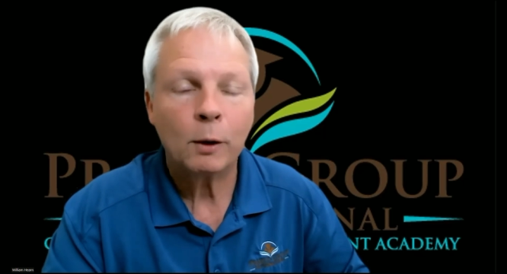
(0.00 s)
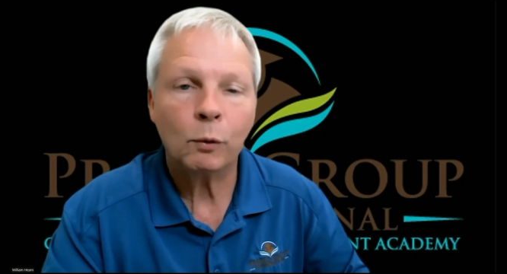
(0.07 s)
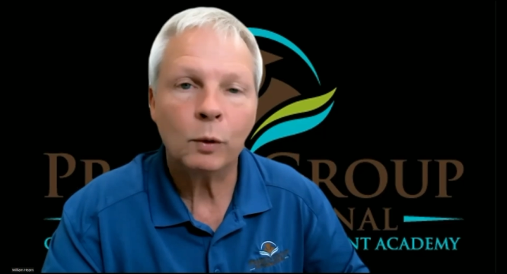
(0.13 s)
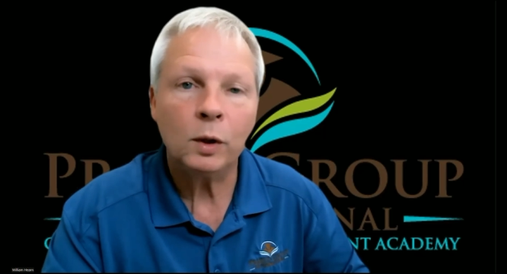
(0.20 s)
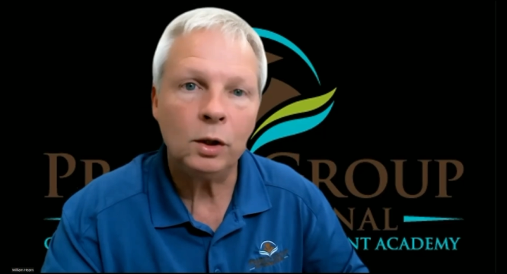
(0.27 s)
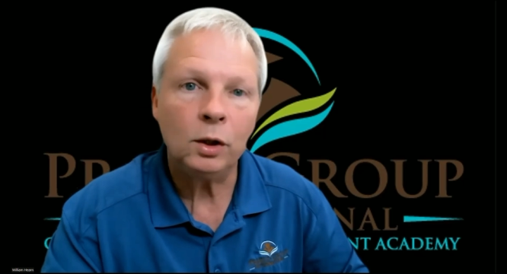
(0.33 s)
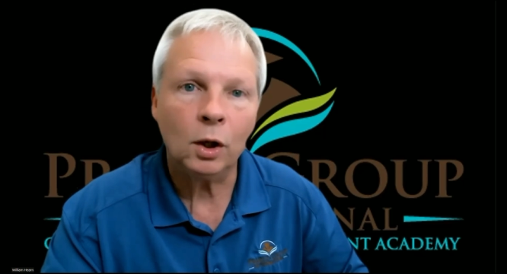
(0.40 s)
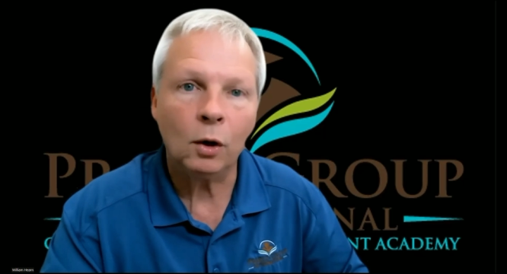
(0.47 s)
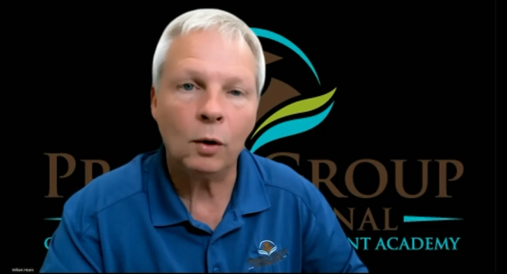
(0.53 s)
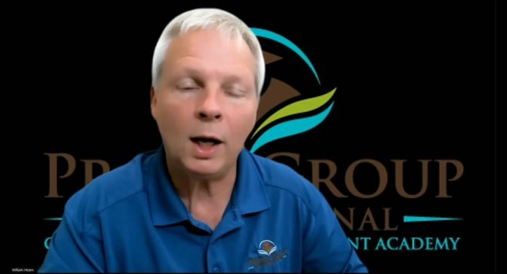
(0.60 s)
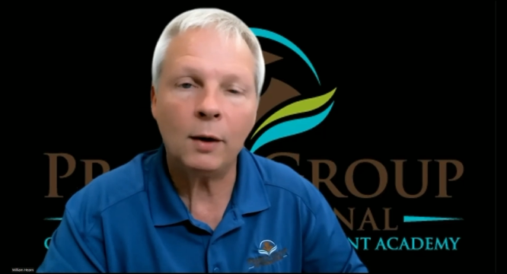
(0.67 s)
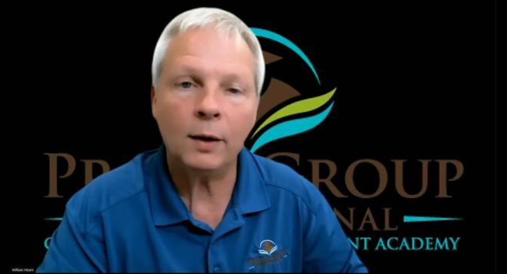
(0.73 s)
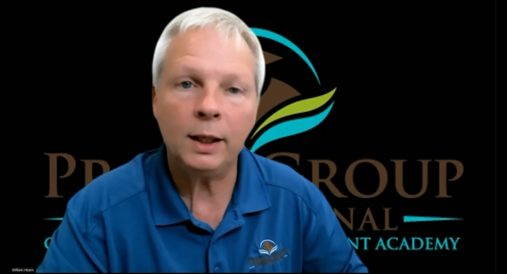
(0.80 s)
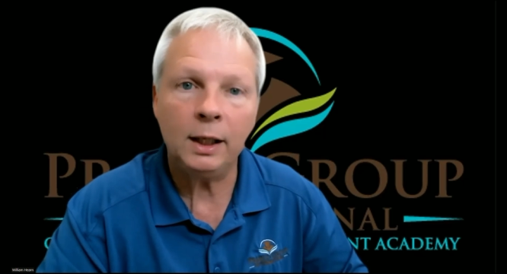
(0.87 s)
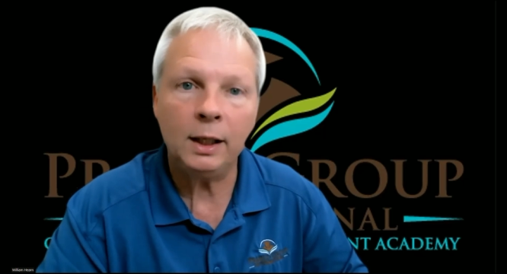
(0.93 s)
When you know
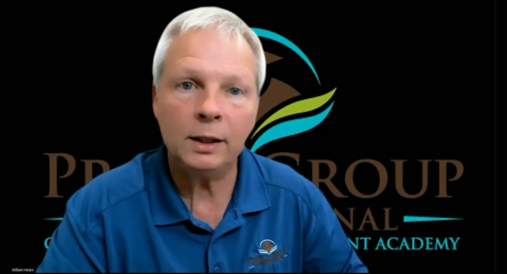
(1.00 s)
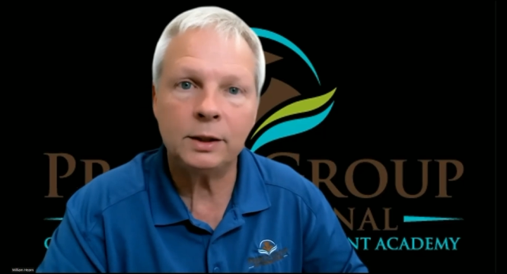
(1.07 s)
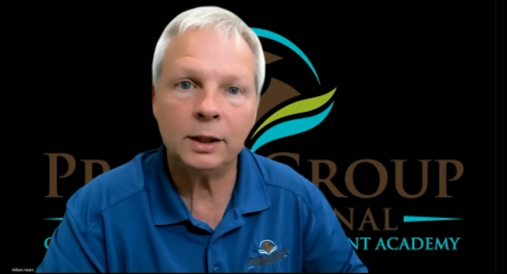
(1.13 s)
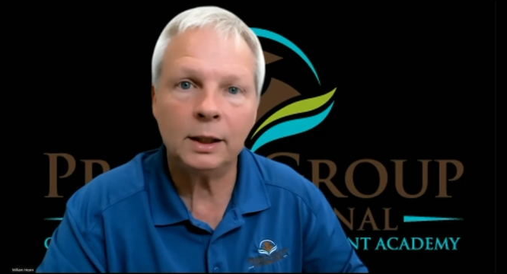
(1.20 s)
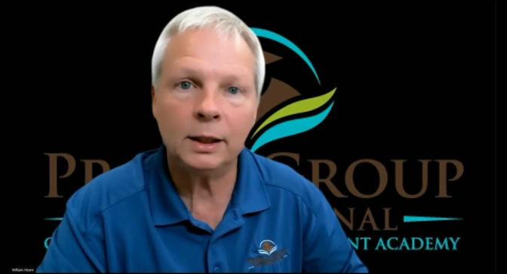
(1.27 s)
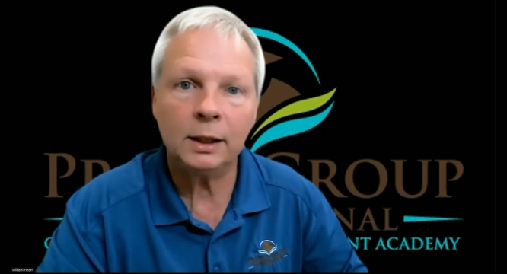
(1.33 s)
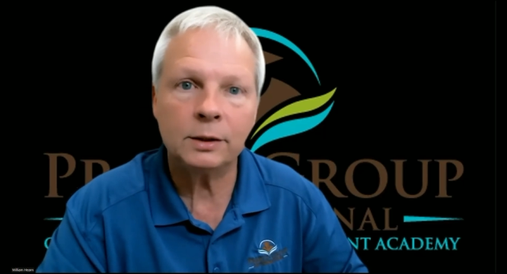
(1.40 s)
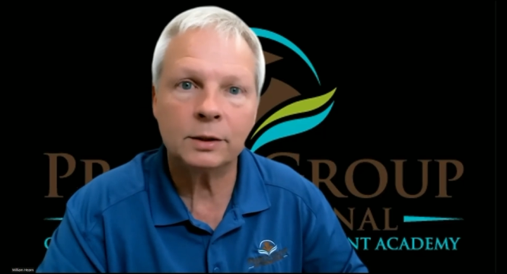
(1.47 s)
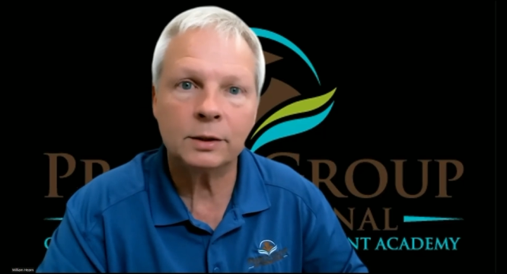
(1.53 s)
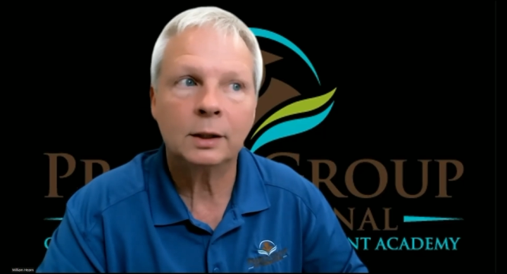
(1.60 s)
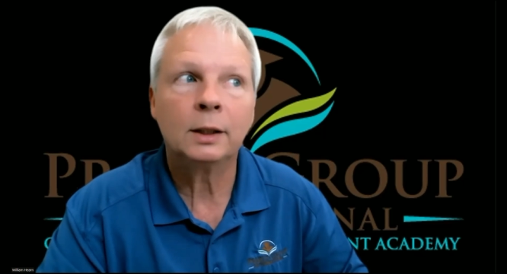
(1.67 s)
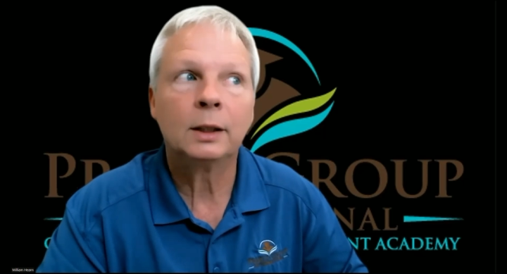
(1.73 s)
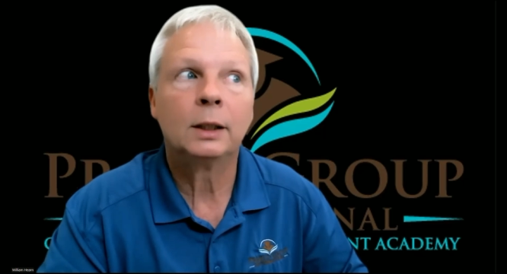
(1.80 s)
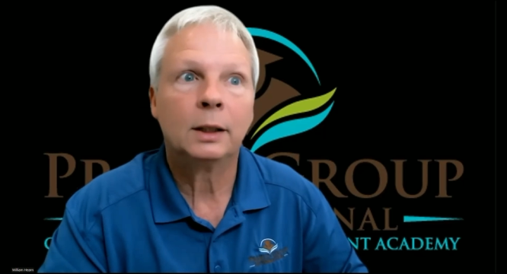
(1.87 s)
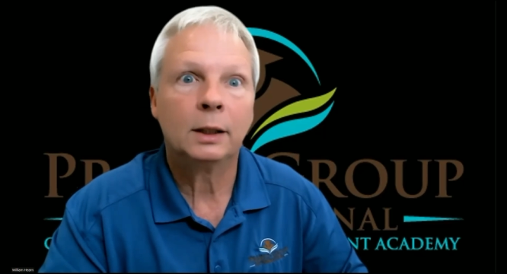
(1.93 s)
how easy it is,
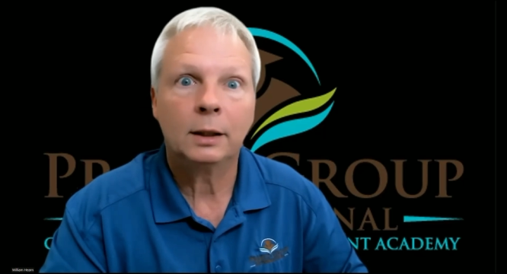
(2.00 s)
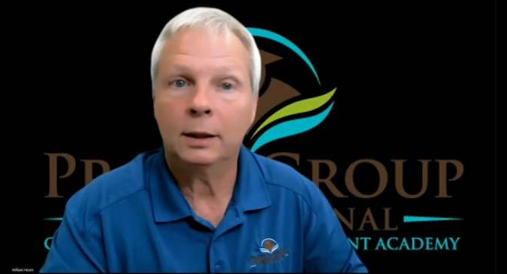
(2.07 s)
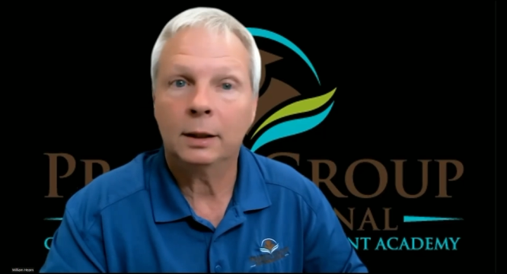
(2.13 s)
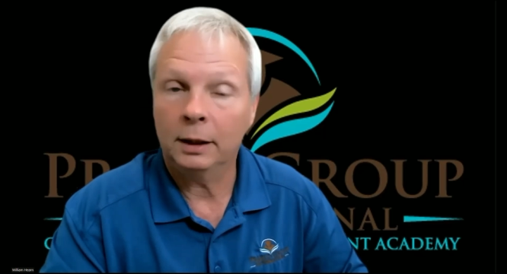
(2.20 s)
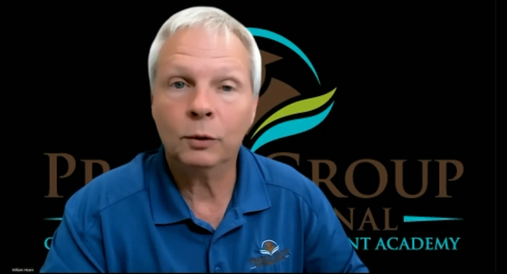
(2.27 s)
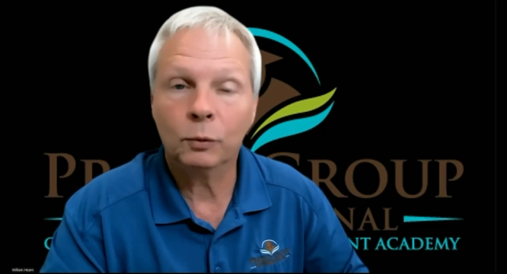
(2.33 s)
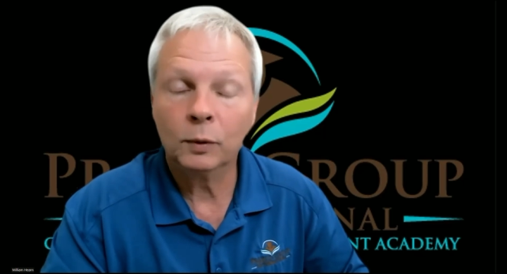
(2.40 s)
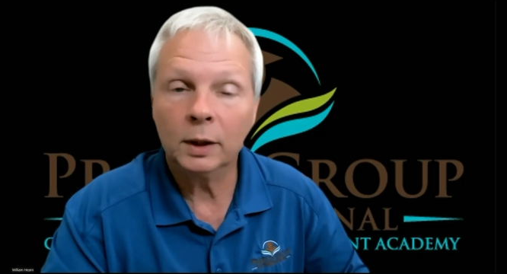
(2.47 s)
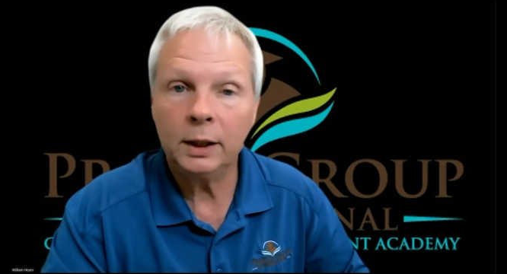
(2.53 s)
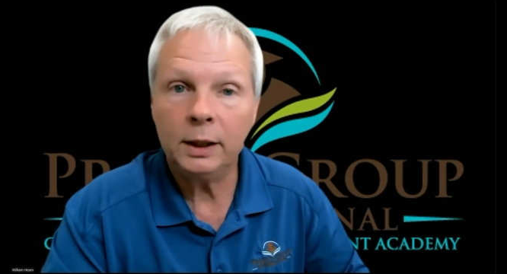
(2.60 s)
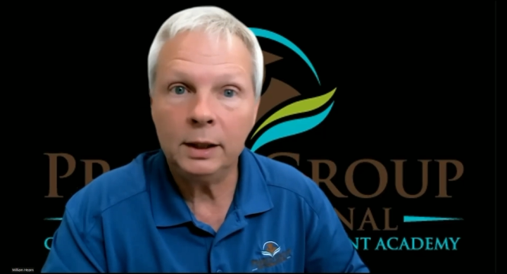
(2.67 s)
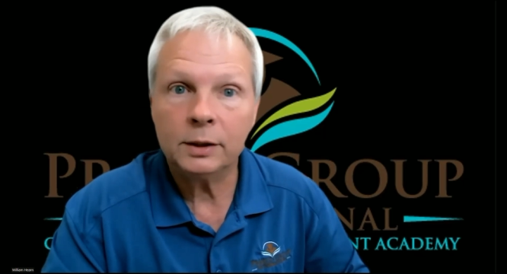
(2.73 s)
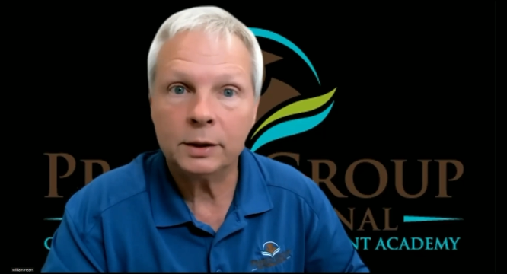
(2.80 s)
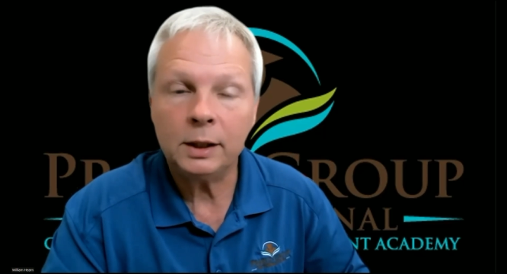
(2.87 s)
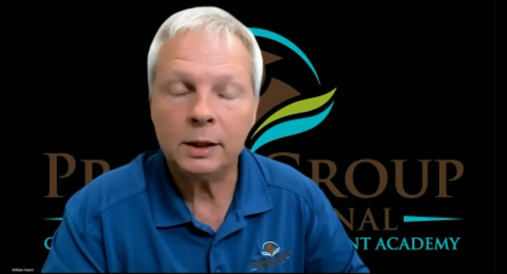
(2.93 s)
it really
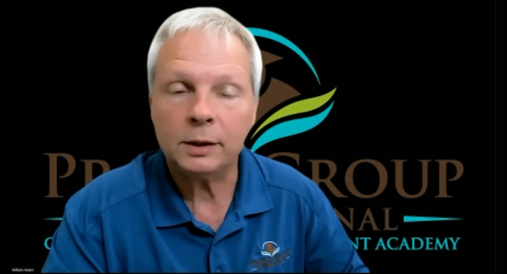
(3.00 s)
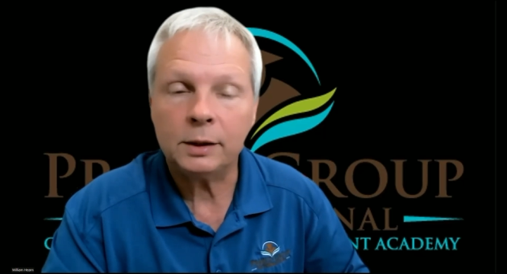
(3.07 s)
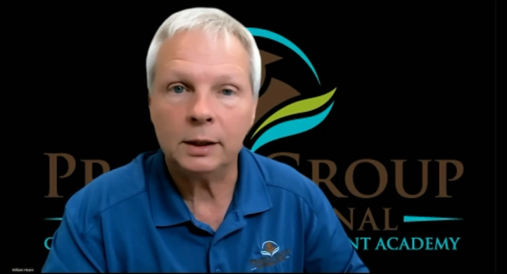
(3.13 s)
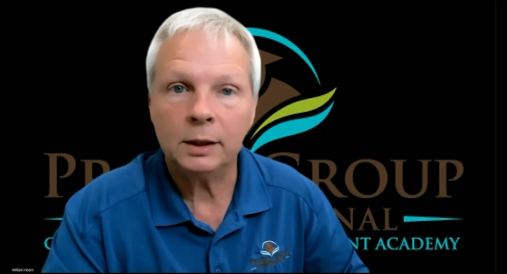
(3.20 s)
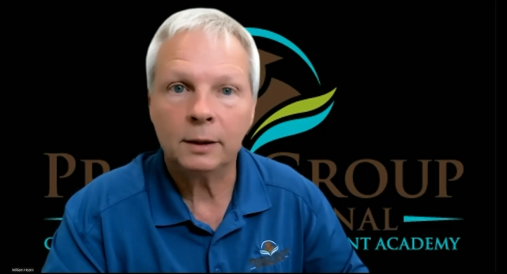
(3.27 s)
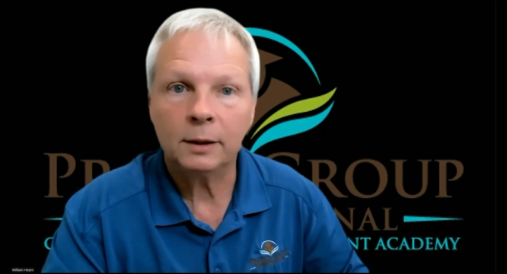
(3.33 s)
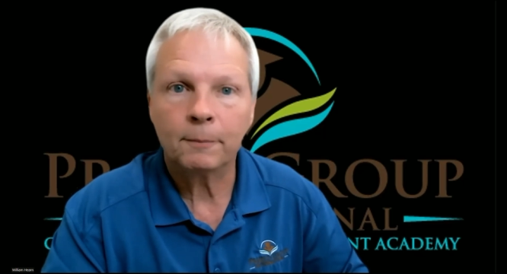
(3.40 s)
is easy.